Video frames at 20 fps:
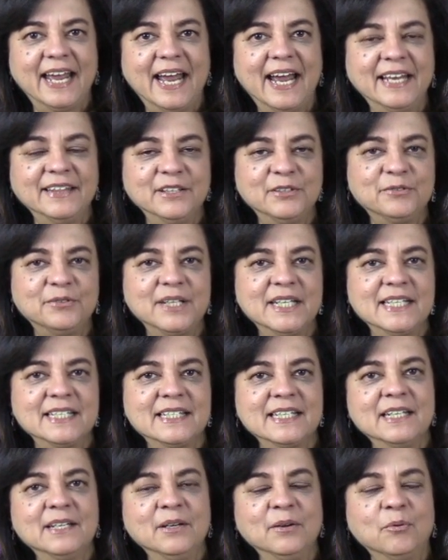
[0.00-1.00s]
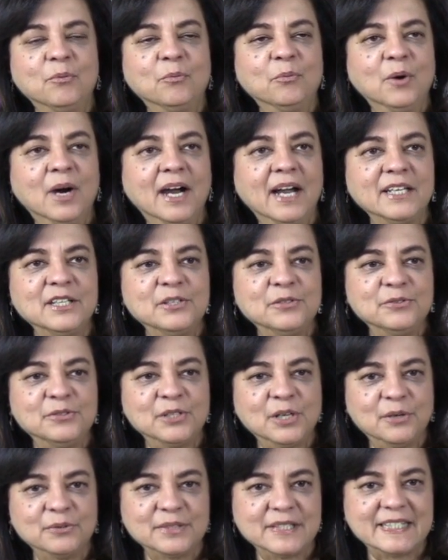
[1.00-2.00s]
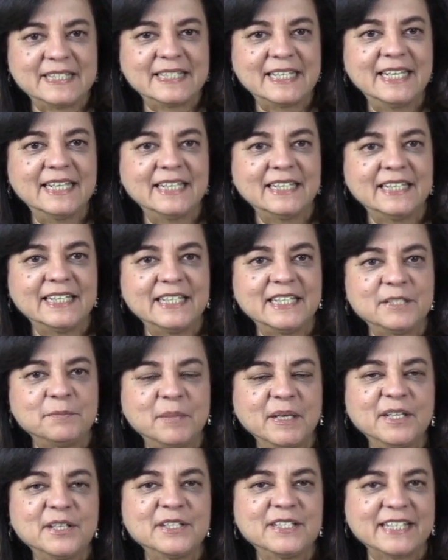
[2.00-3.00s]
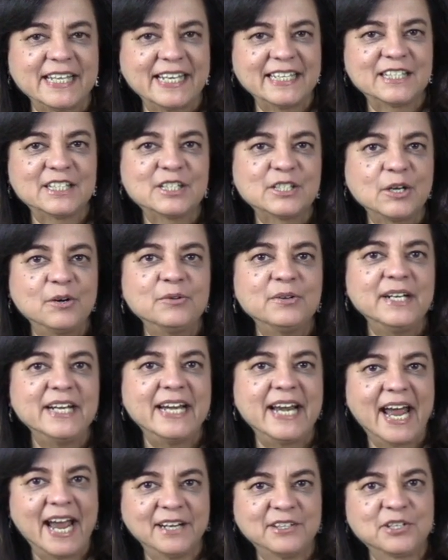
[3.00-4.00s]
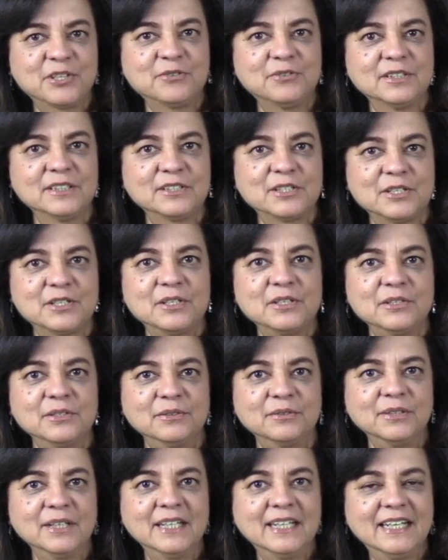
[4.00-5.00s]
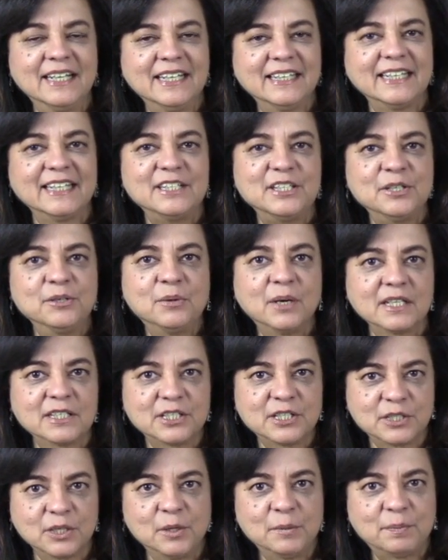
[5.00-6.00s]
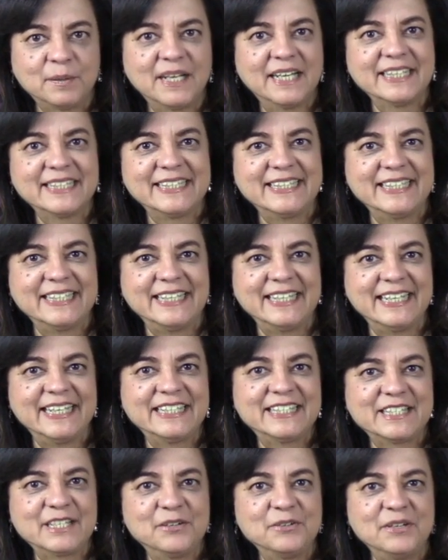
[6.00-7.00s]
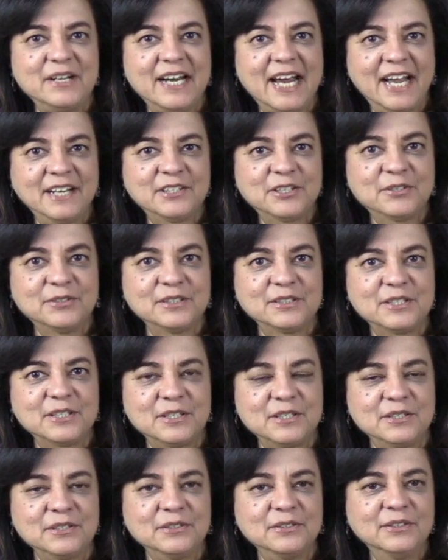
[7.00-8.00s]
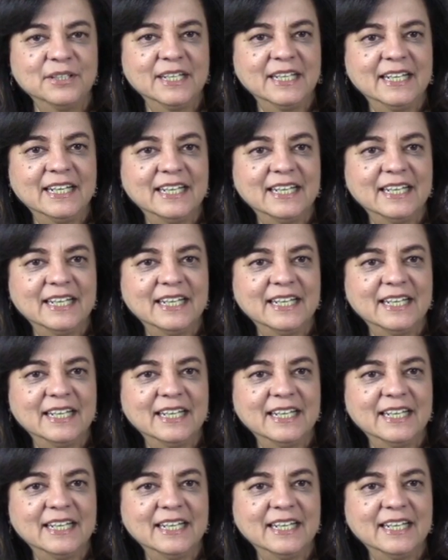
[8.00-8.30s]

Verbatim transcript: And the reason why you don't see it is because it's so natural to you that you are so plugged in, it's so natural to you